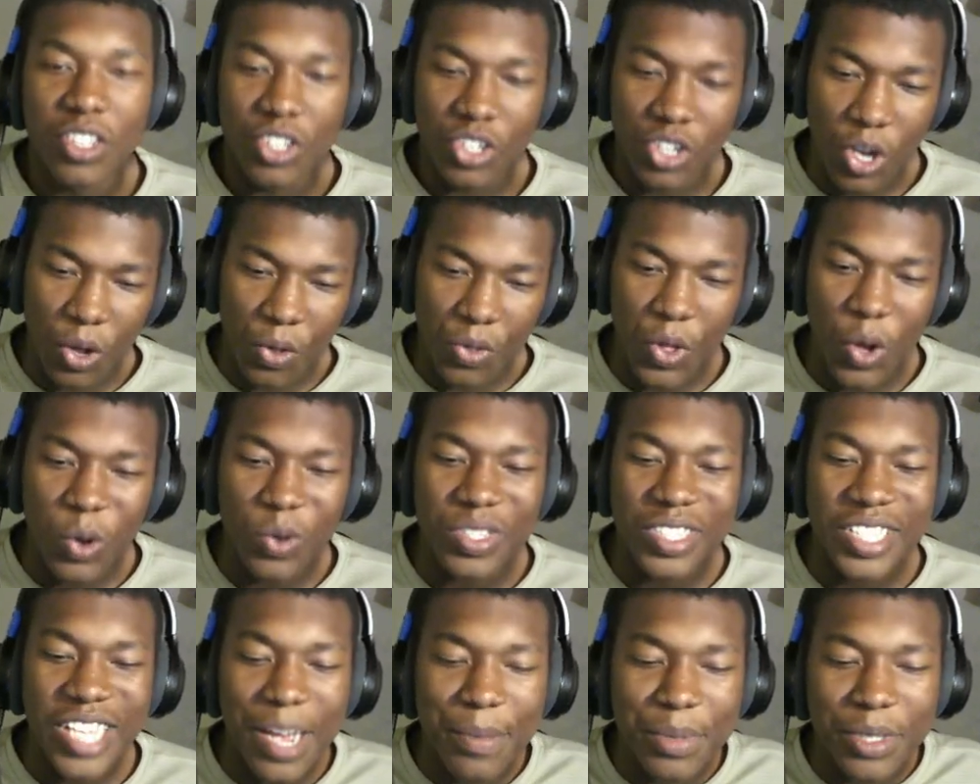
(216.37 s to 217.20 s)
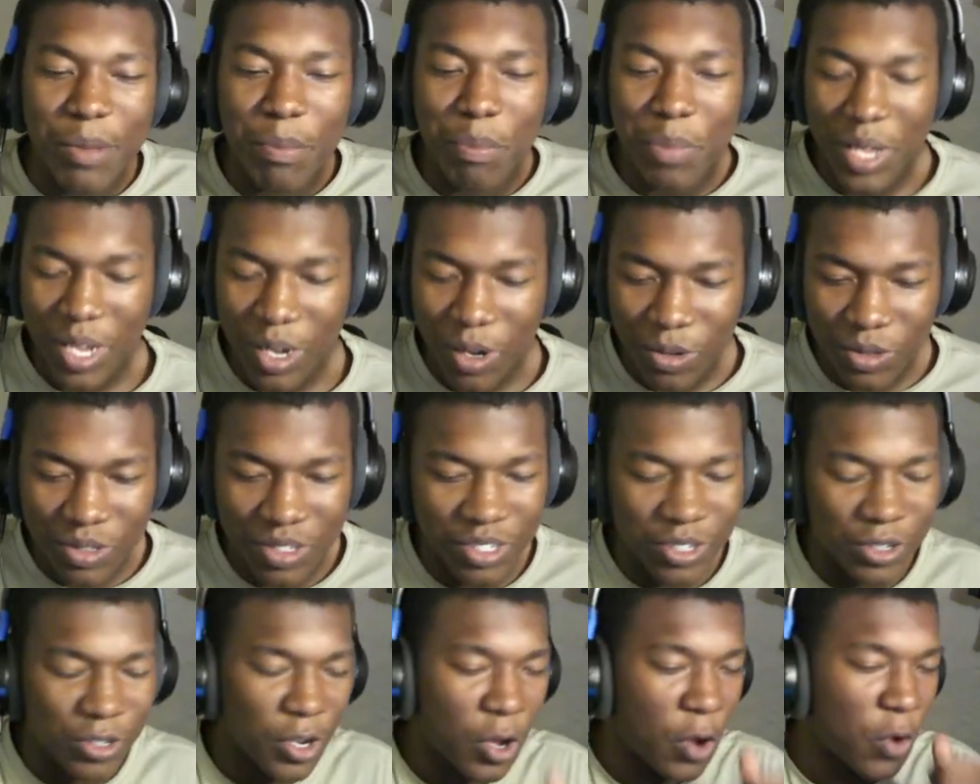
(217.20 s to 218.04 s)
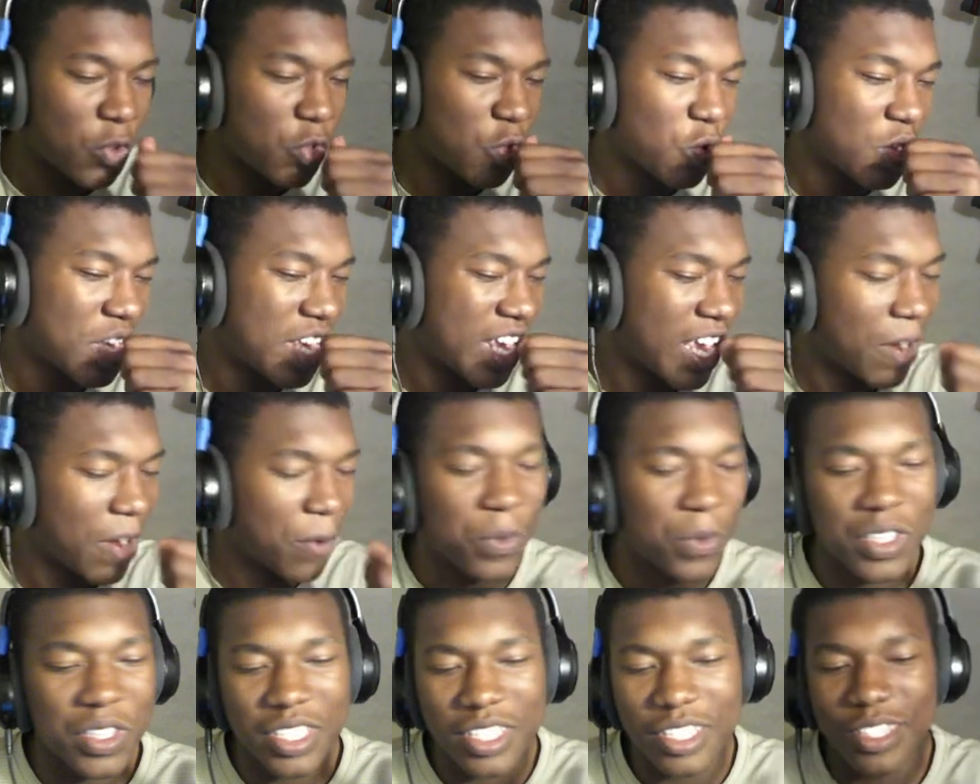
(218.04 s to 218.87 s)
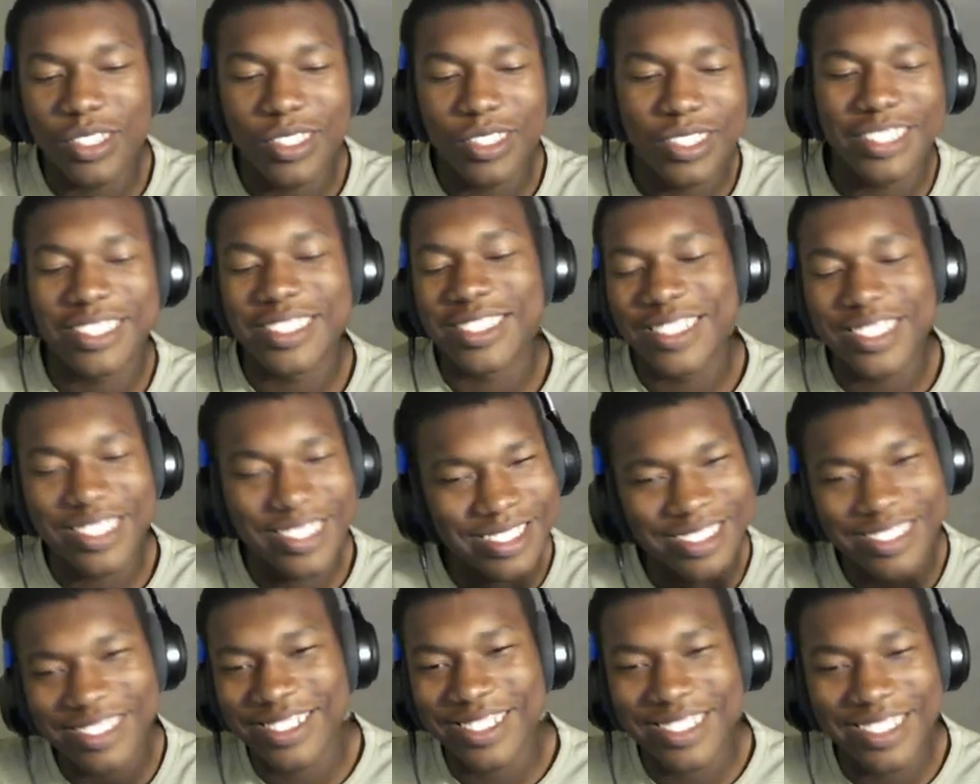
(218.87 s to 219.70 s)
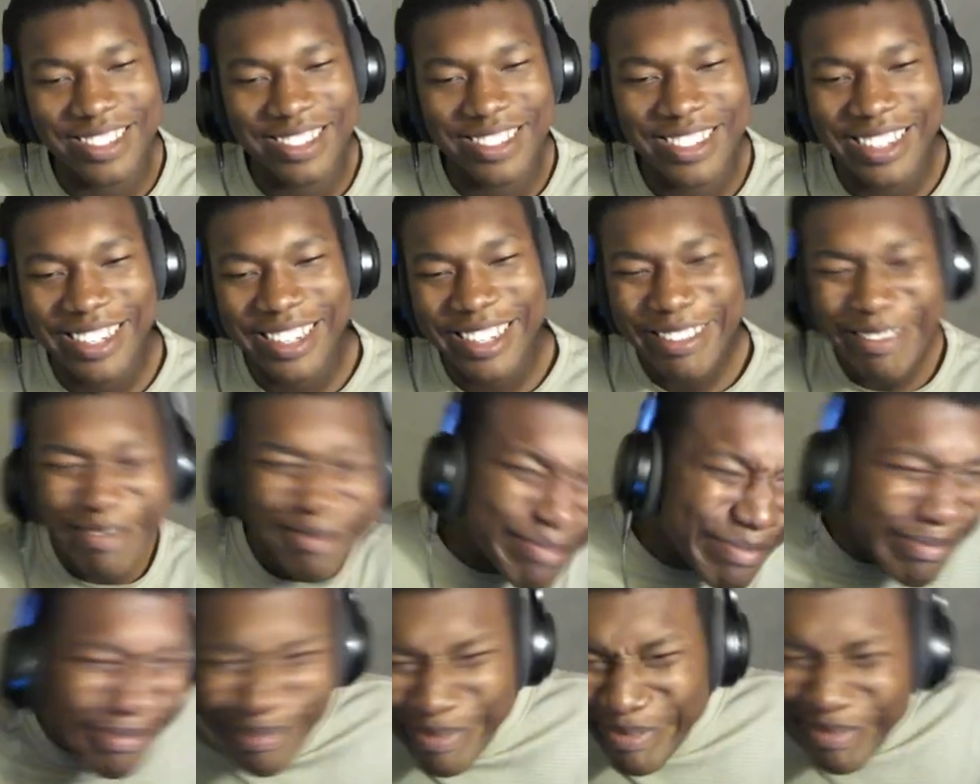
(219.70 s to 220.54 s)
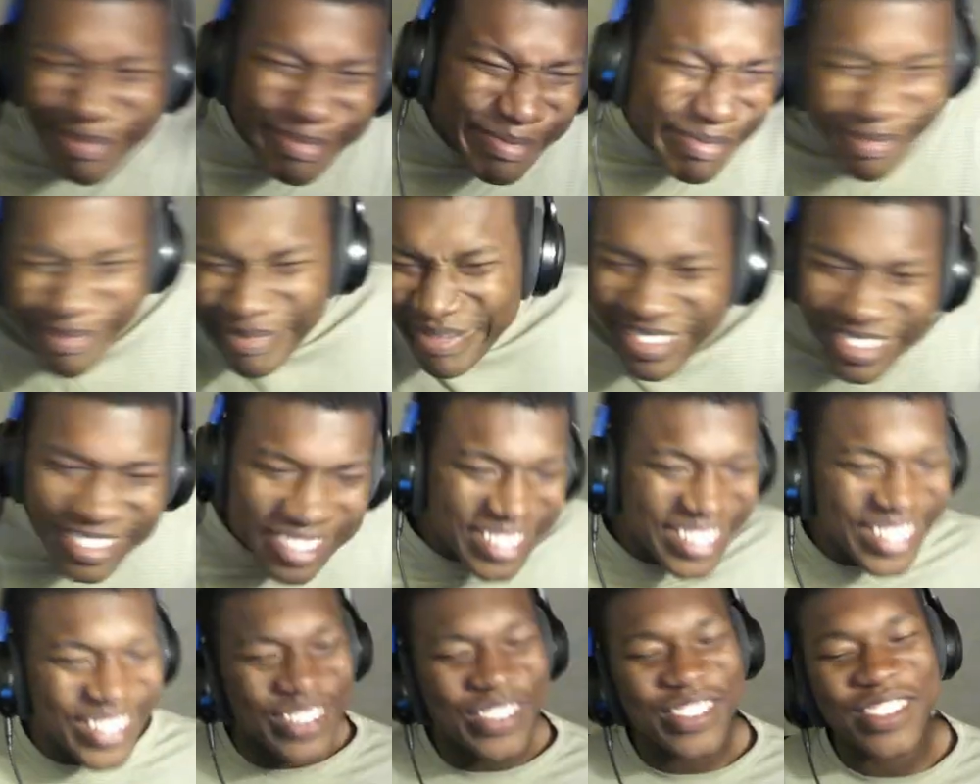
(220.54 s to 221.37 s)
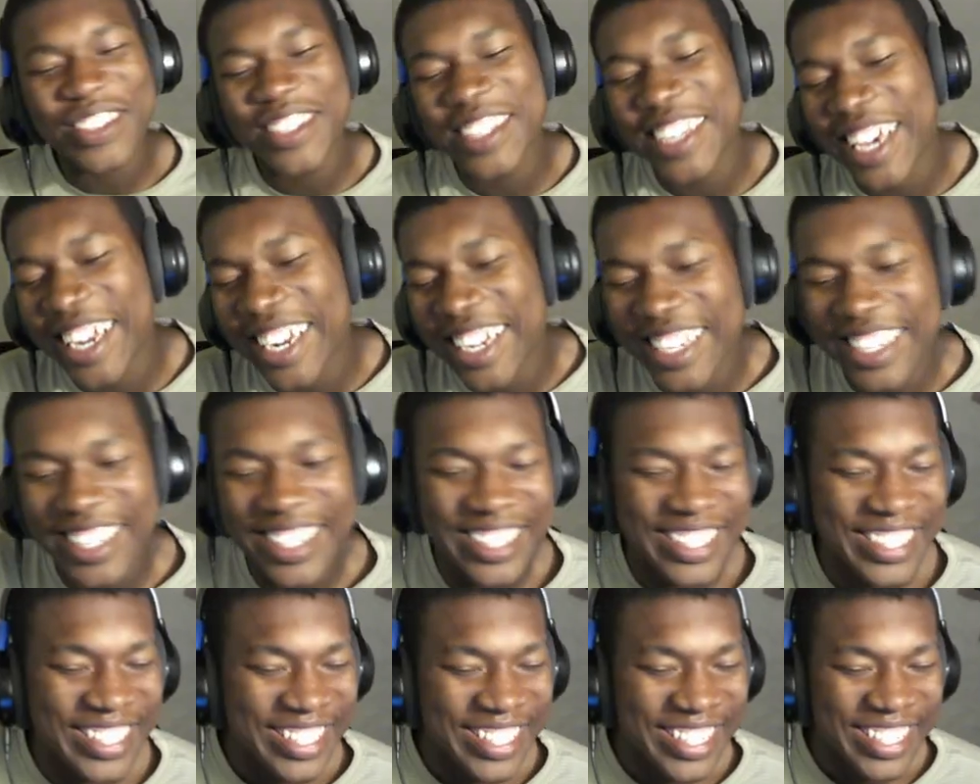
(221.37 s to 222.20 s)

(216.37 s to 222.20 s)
you know those types of builds you know you can't really yeah you know mm, you know you gotta